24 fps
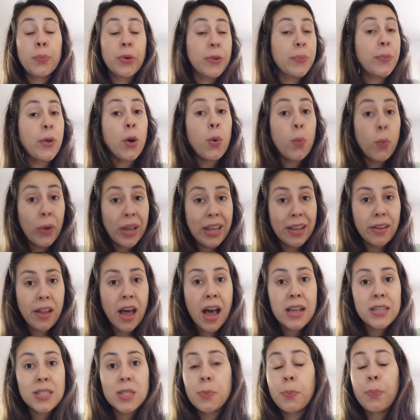promote weight
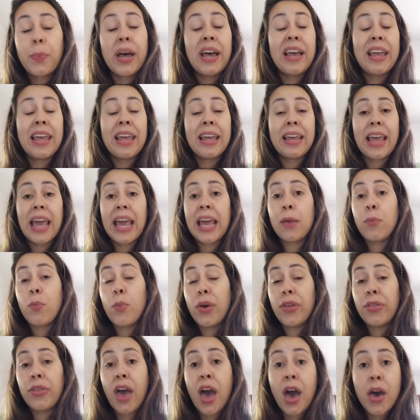loss, but it came
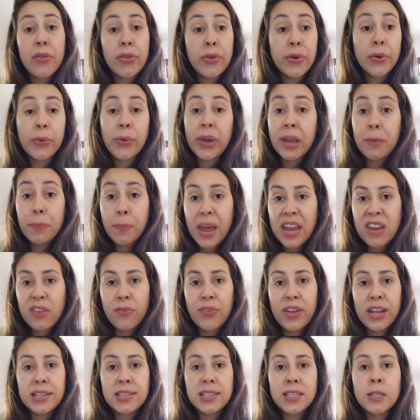with other great
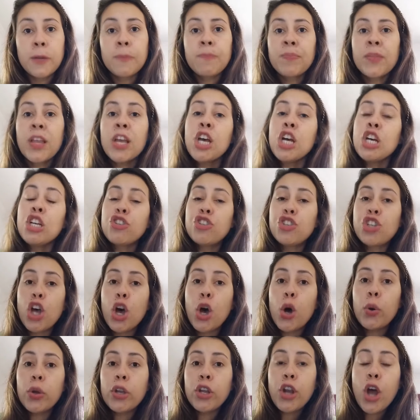benefits.
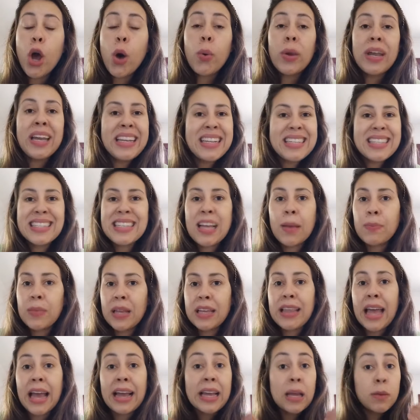So, you know, it is
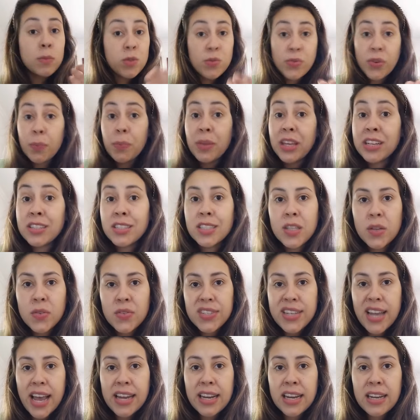something that comes from years of
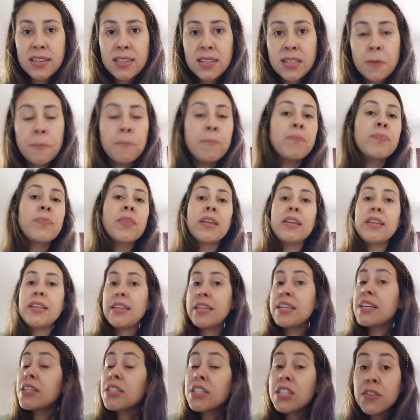studies,
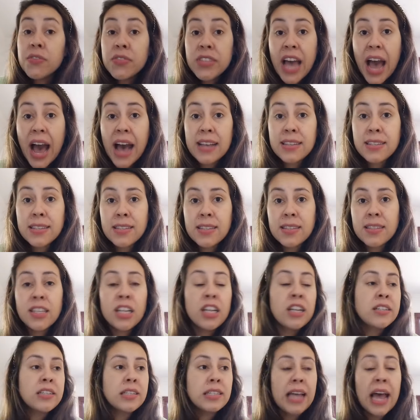years of tests.
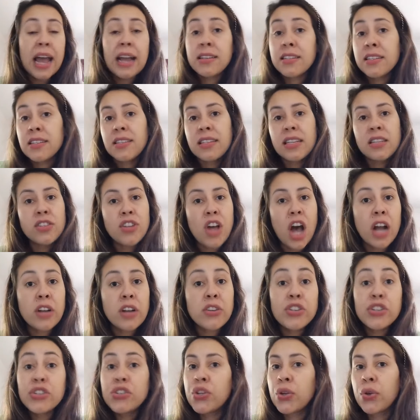Scientists and
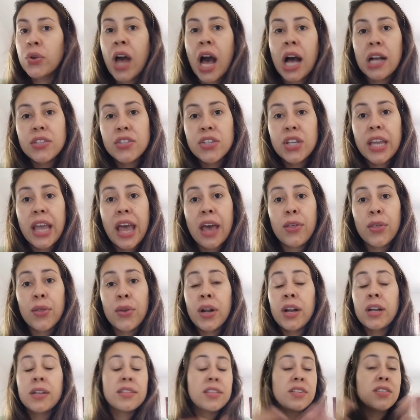doctors who got
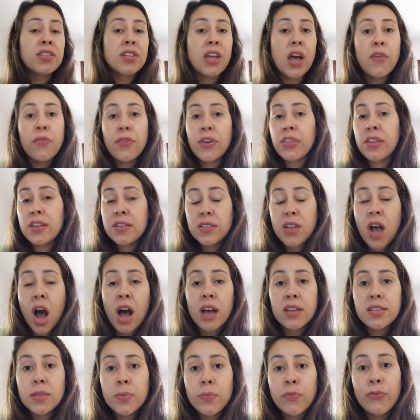together discovered this
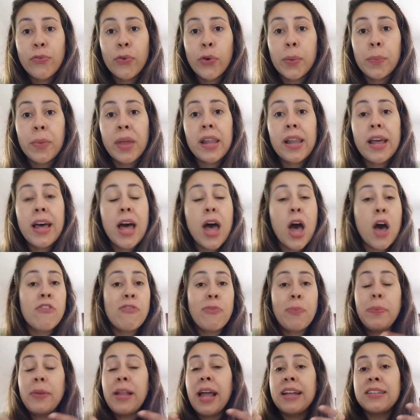awesome formula
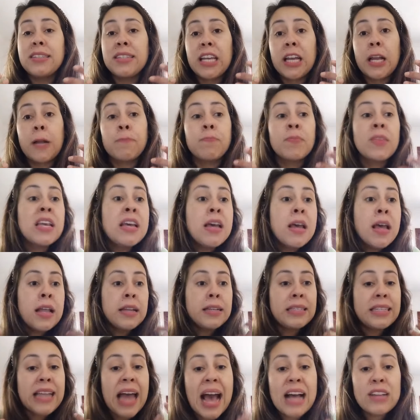of blending
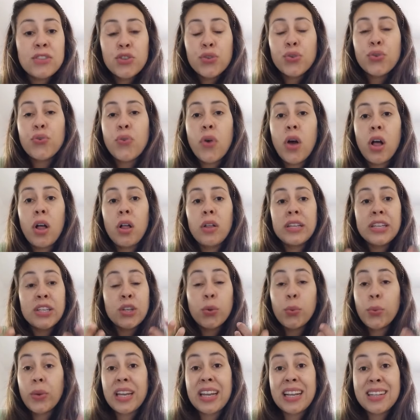natural
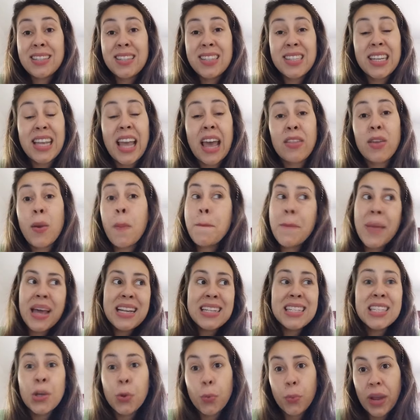ingredients together,
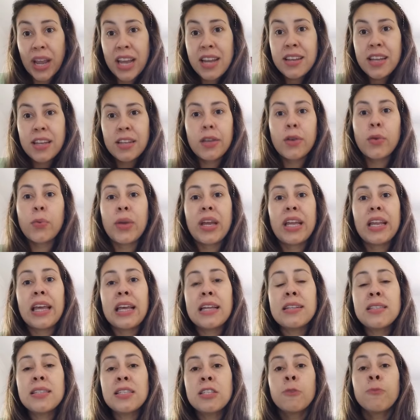Mediterranean
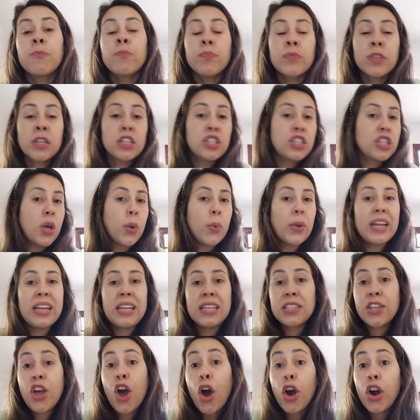ingredients. So, it
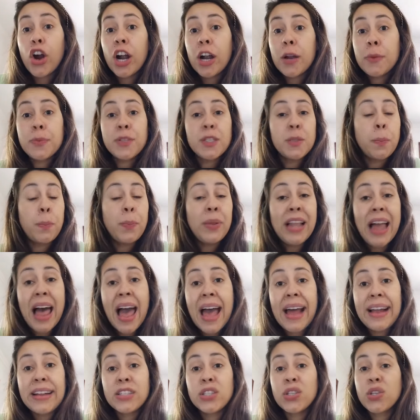is herbs,
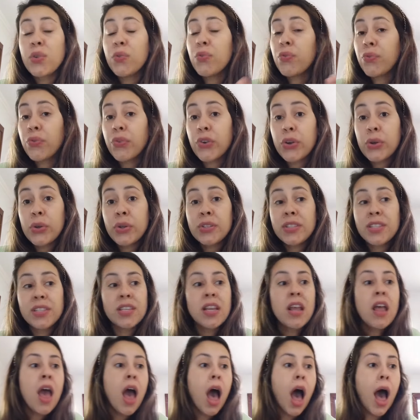plants,
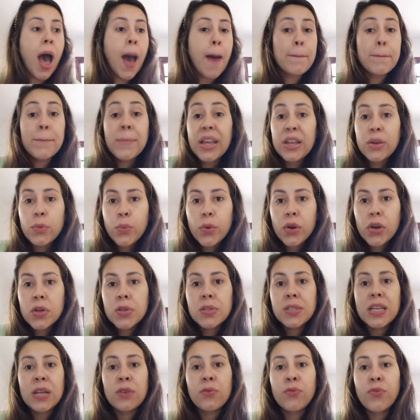fruits, uh,
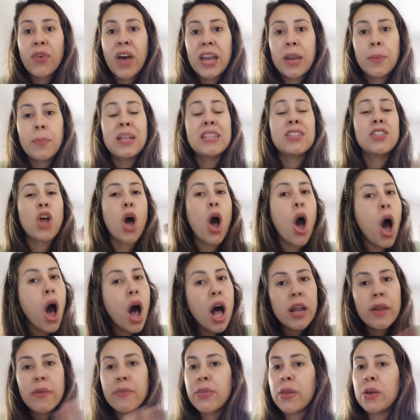minerals, and vitamins,
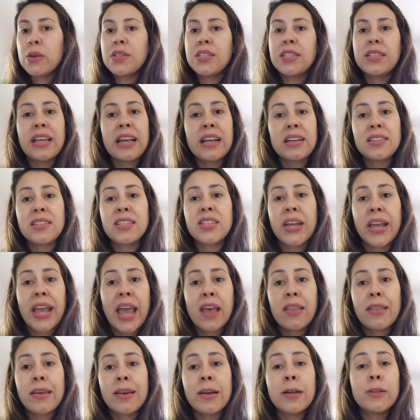all of those things
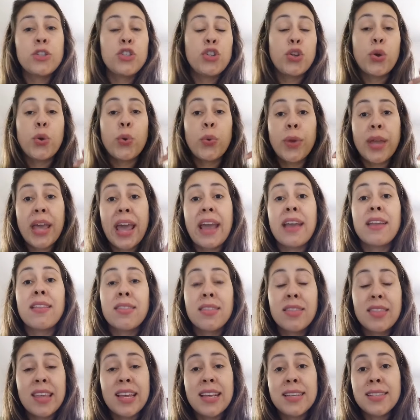together to
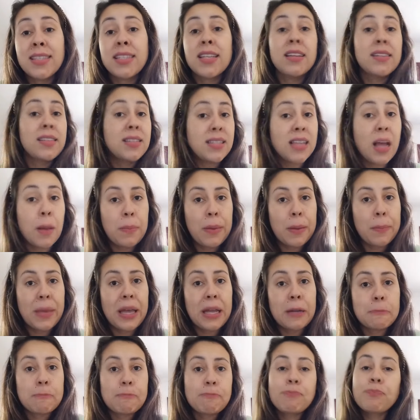create this
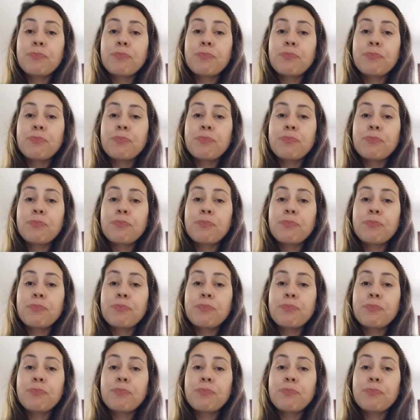supplement.